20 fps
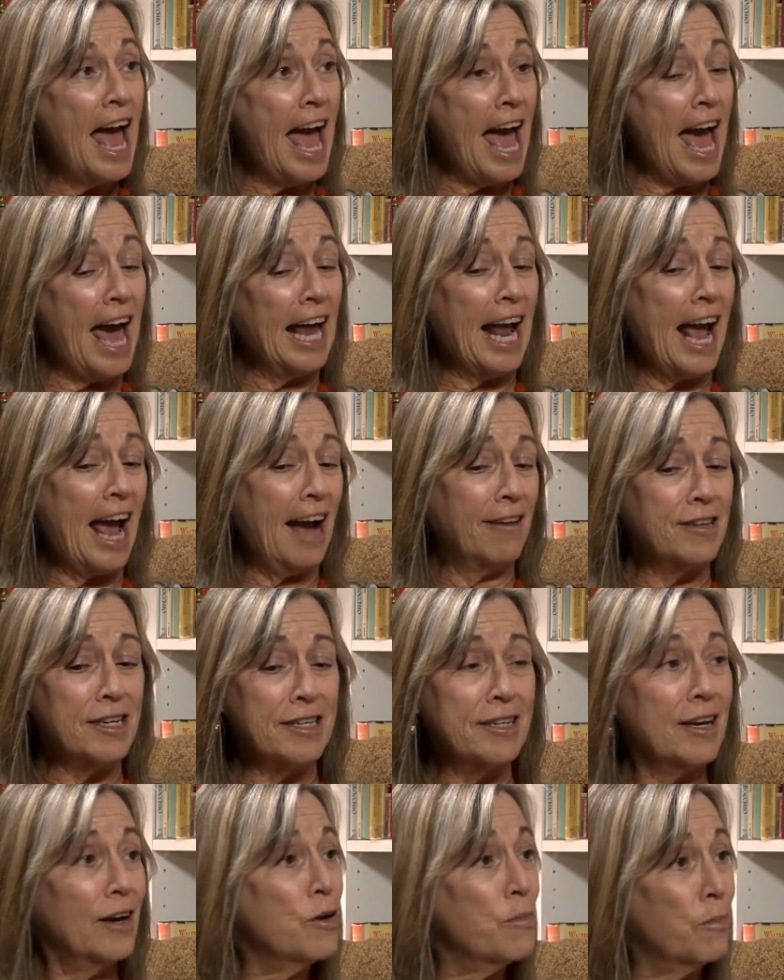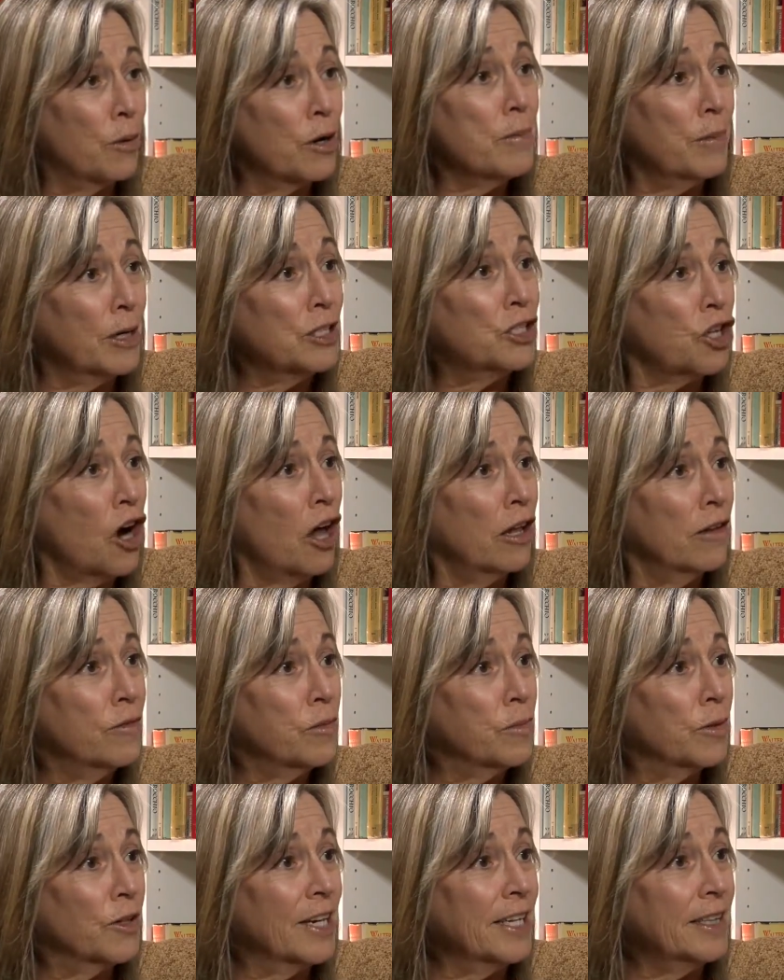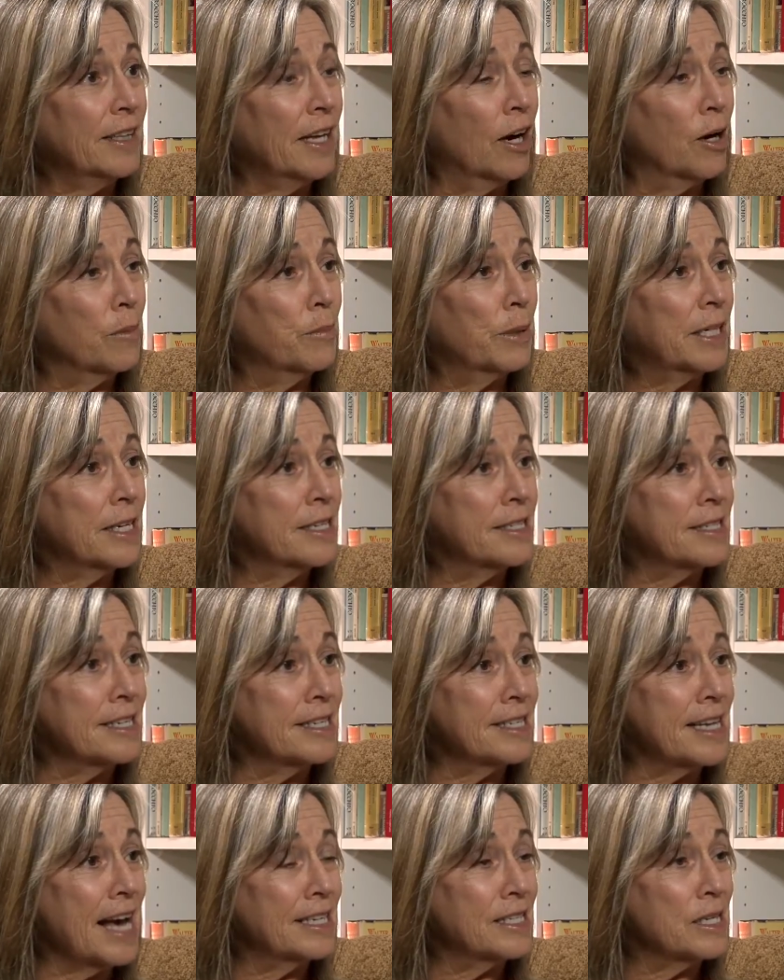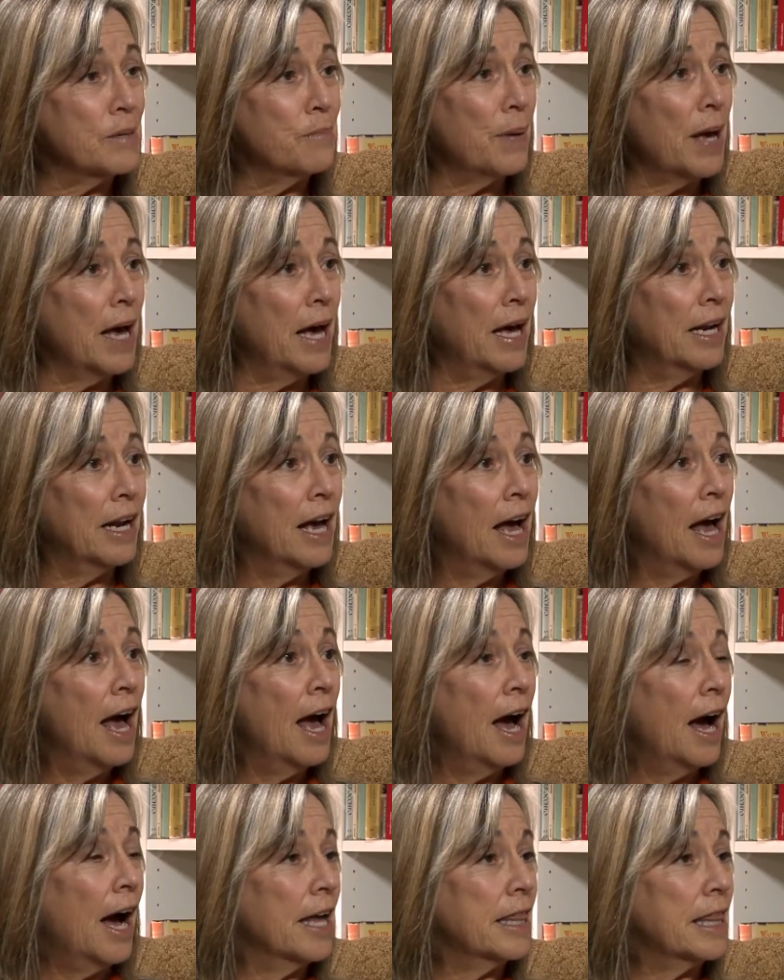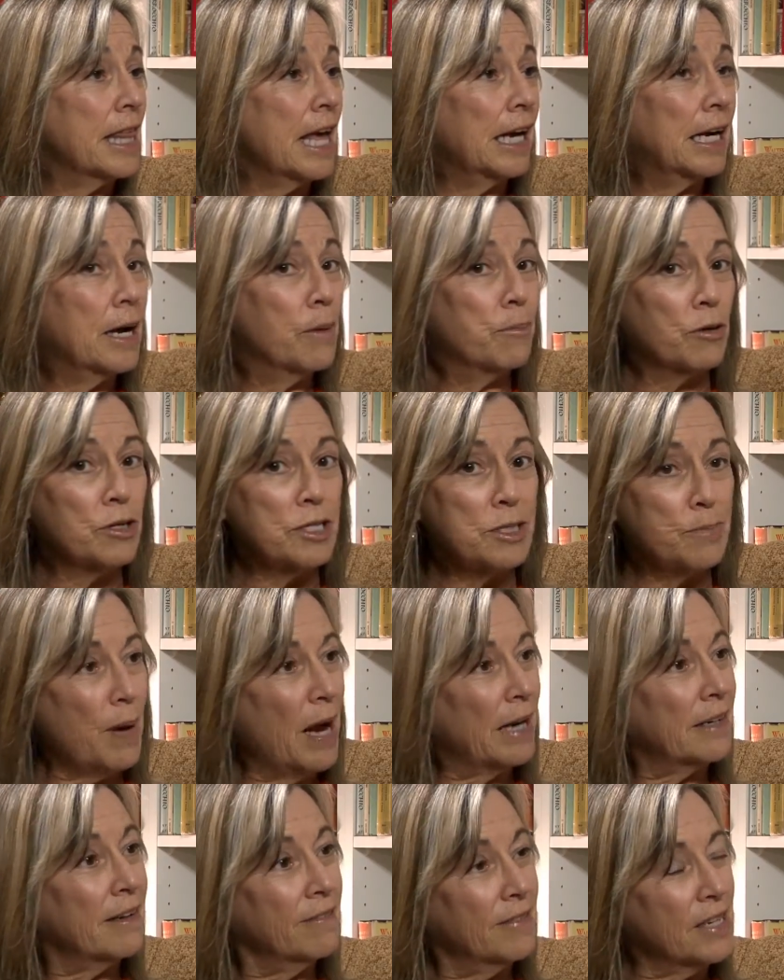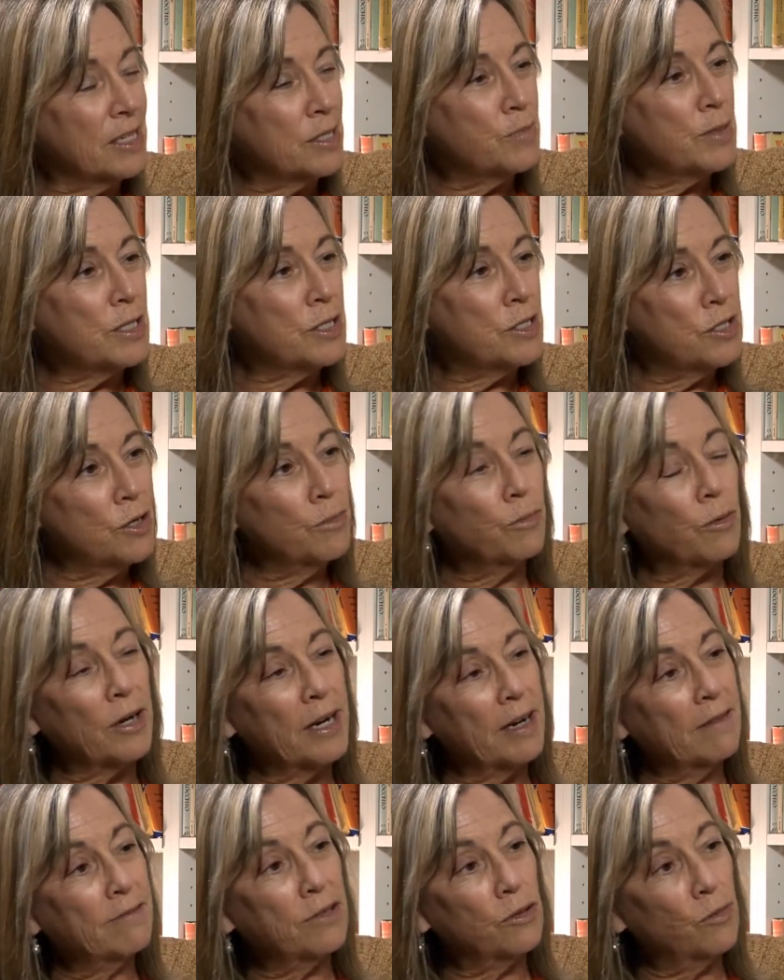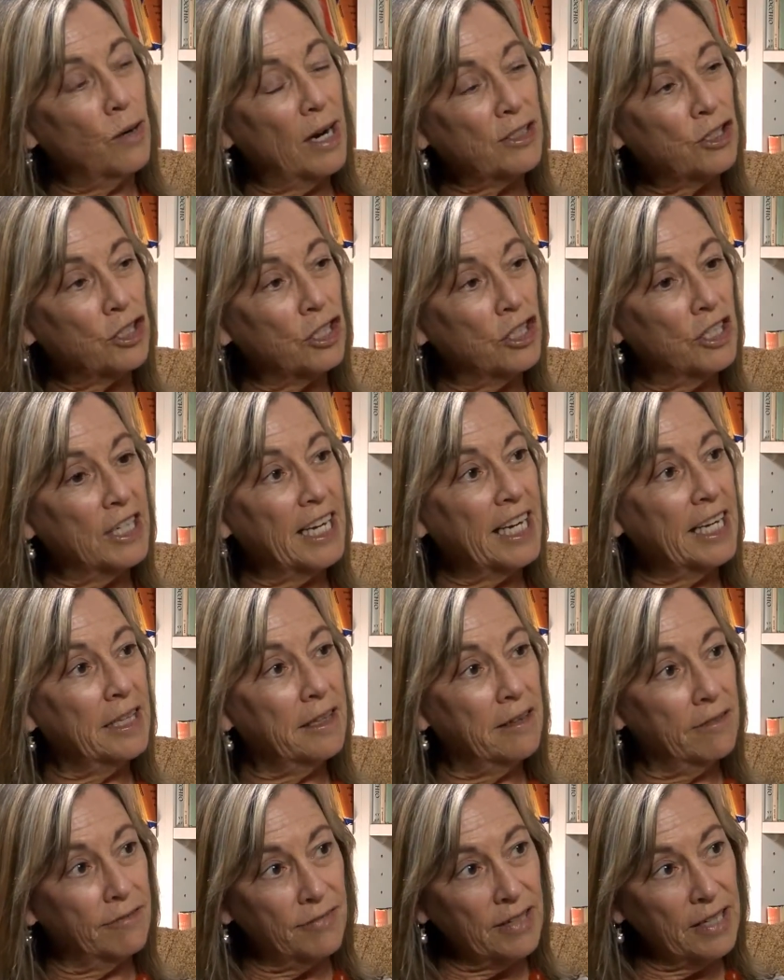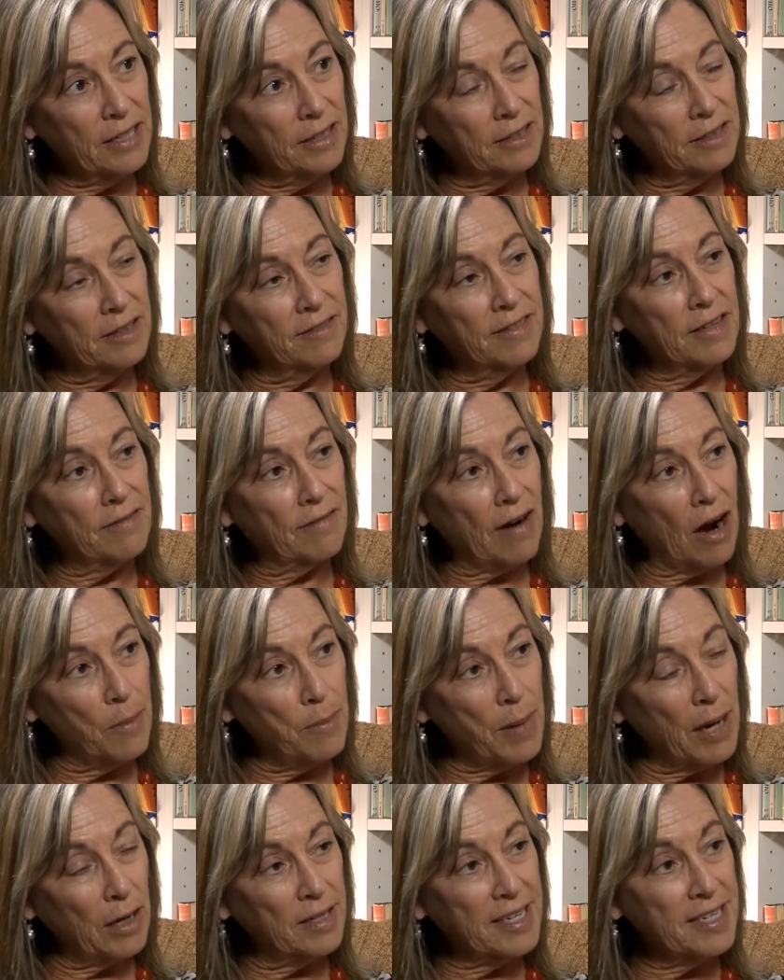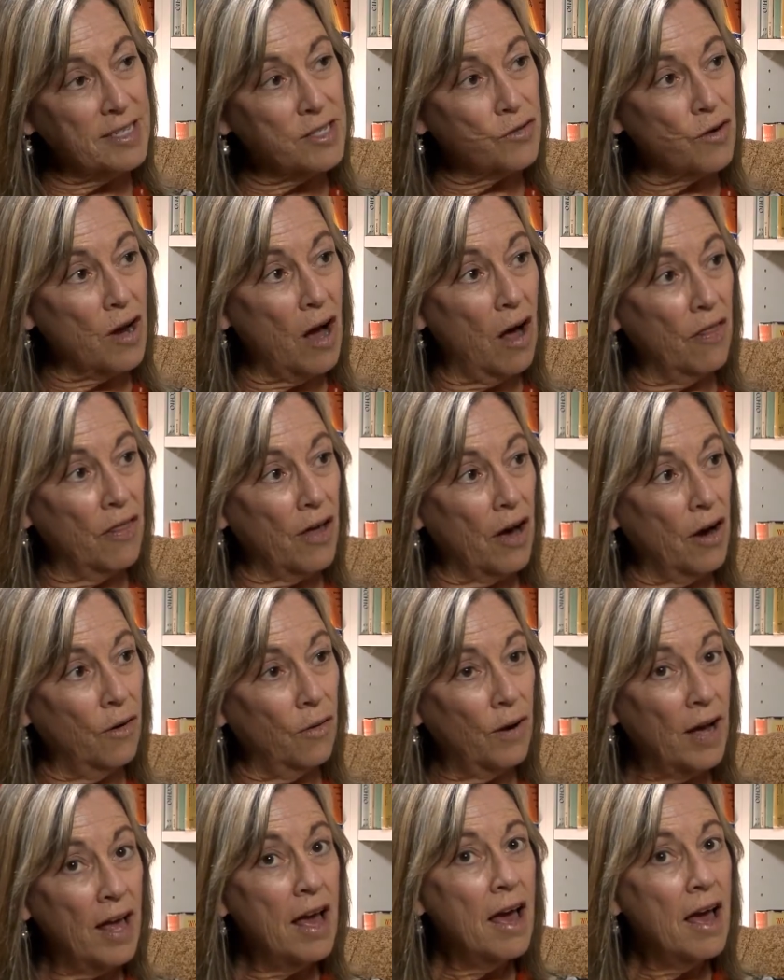And I have to tell you, pretty much all of them are in there because this hasn't been, I think, a perspective that's been super influential in the field of environmental history, although